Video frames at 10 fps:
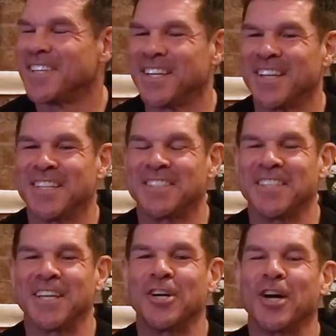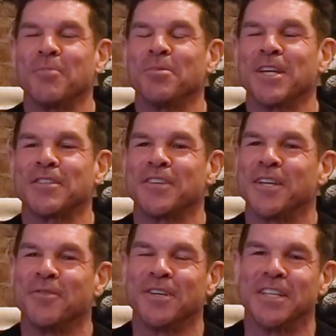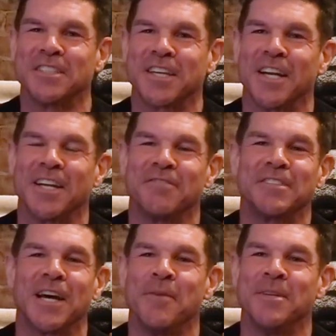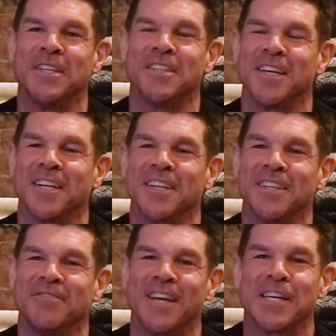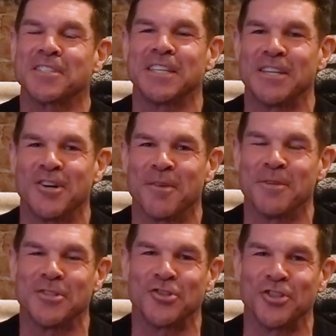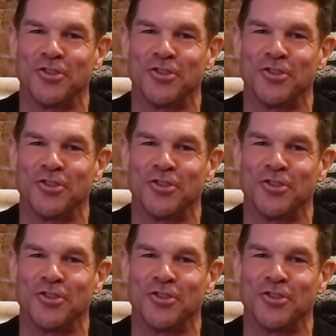Teddy, let's say not, God bless anyone that's got enough time in the day to leave nasty comments on